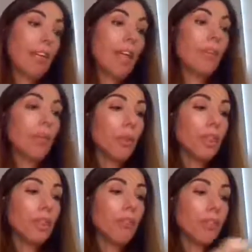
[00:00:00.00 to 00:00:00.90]
everyone
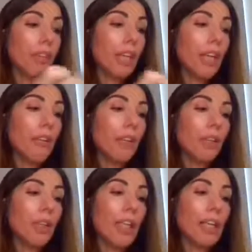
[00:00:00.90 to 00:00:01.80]
is different,
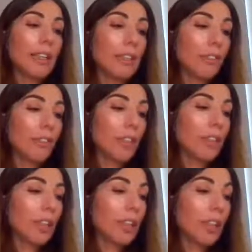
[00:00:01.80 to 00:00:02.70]
everyone has a
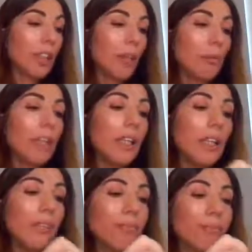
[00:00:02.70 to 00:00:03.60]
different
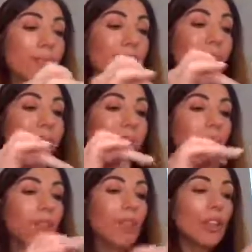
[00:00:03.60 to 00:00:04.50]
opinion.
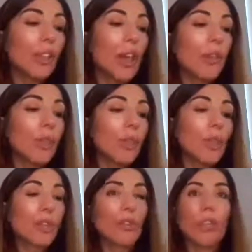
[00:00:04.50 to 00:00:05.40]
So I'm going to
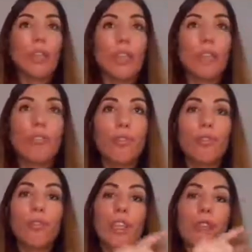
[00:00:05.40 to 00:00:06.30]
show you this
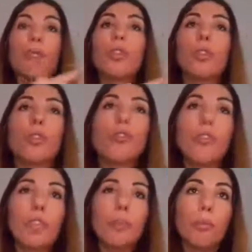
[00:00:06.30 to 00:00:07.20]
photo that I posted on
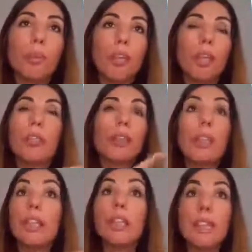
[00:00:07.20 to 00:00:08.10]
Facebook, on
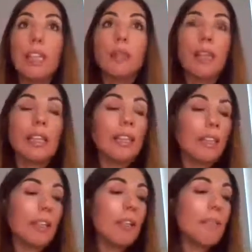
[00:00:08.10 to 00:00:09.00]
Instagram
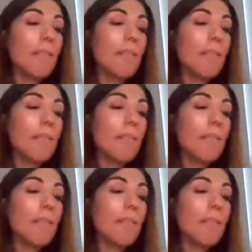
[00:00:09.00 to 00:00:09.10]
yesterday,